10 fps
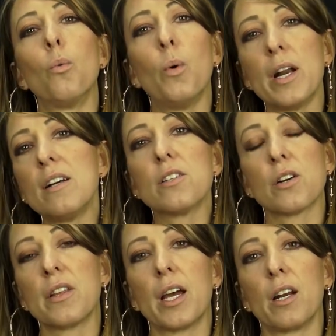What else
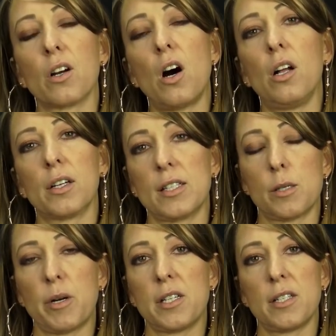are they going to call a
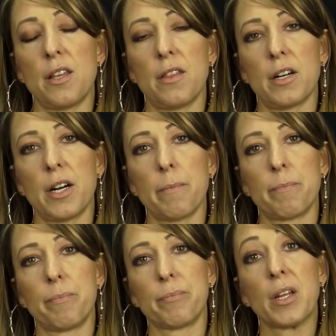conspiracy theory?
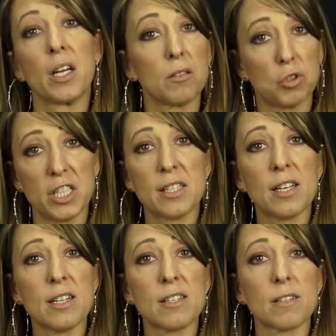
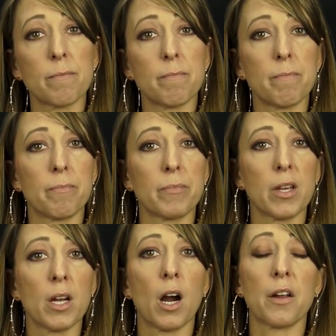Jesus?
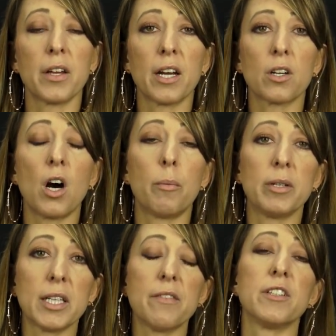Are they going to call
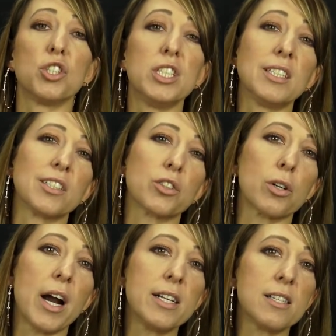belief in Jesus
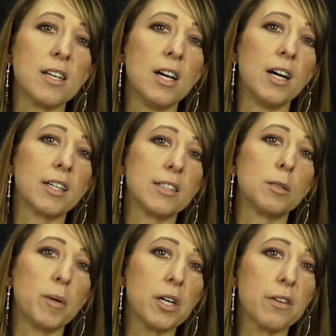Christ a
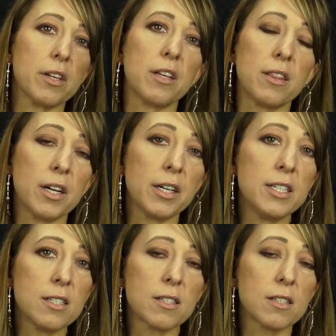conspiracy
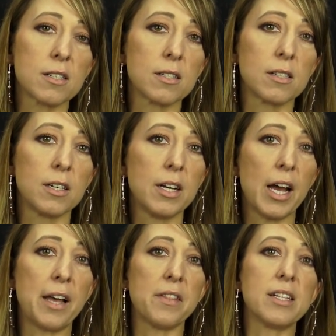theorist?
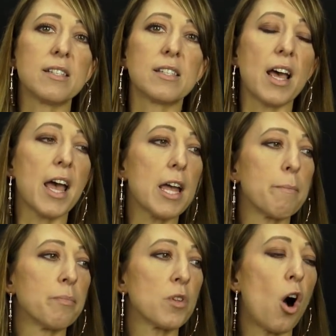And then
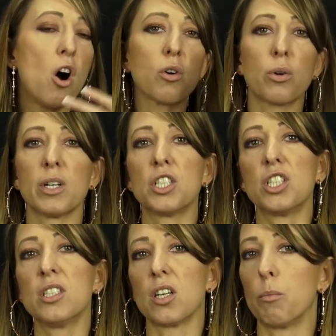say all
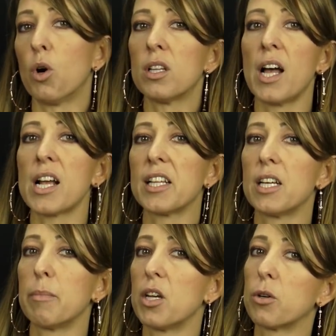Christians are more likely
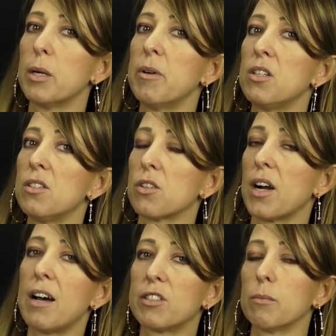to be criminals or
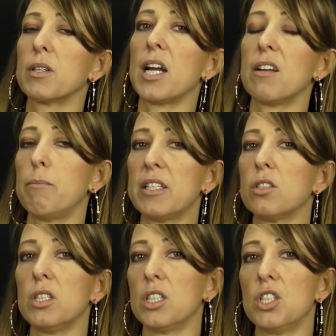have some kind of
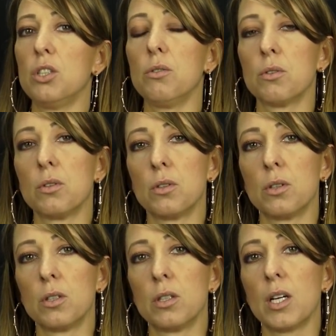mental issue?
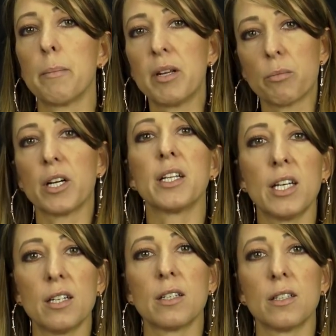I mean,
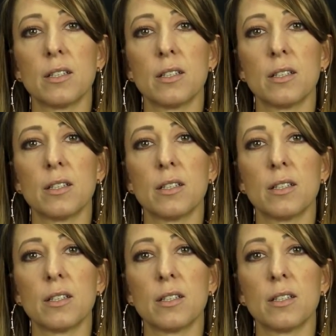really?